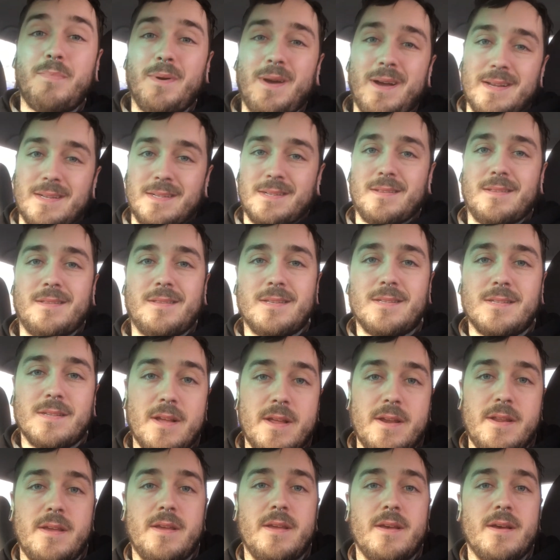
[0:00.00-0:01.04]
but this
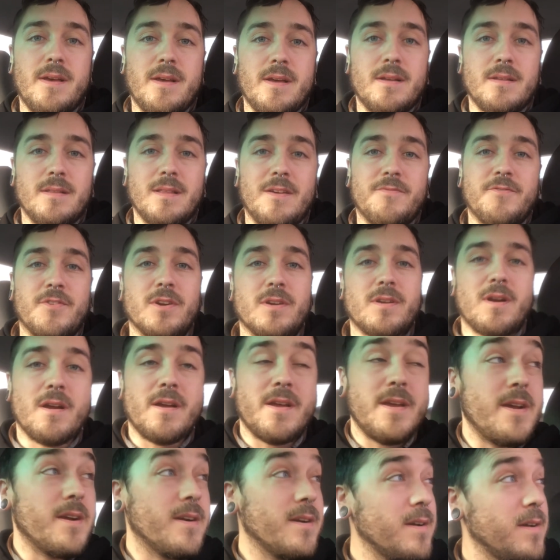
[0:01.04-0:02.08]
lady left her cart
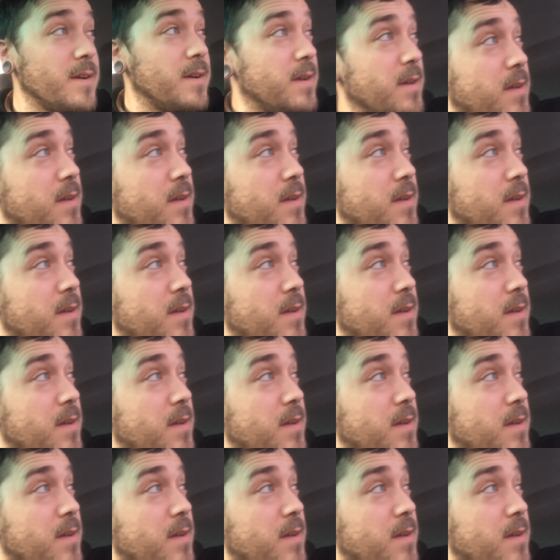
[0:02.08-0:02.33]
here,